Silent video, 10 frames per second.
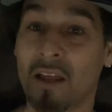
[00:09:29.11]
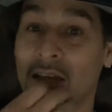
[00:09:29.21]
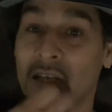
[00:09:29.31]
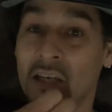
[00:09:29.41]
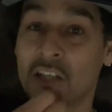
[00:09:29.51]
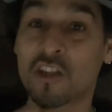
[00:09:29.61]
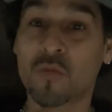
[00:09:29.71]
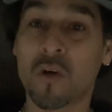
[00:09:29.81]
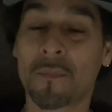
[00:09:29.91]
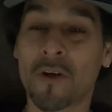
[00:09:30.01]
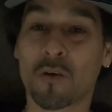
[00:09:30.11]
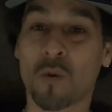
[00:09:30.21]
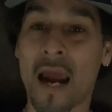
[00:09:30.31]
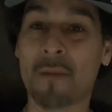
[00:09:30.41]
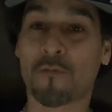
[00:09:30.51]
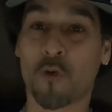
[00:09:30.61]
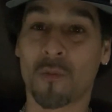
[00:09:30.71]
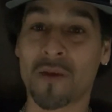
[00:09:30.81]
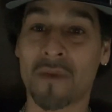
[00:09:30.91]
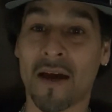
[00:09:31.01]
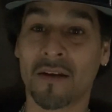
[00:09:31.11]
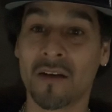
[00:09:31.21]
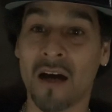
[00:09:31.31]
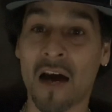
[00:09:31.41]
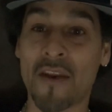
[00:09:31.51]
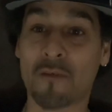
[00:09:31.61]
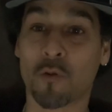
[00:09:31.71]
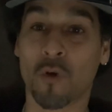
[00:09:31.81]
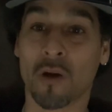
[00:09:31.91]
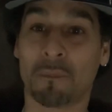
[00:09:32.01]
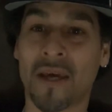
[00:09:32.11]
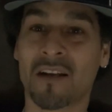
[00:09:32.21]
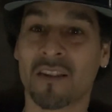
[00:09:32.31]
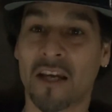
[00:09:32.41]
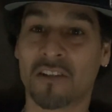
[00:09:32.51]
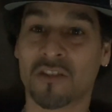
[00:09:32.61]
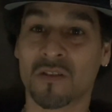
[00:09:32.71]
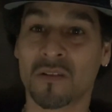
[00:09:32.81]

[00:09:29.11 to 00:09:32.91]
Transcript: Like, it just would have been a wrap for me, man. I never would have been a legend.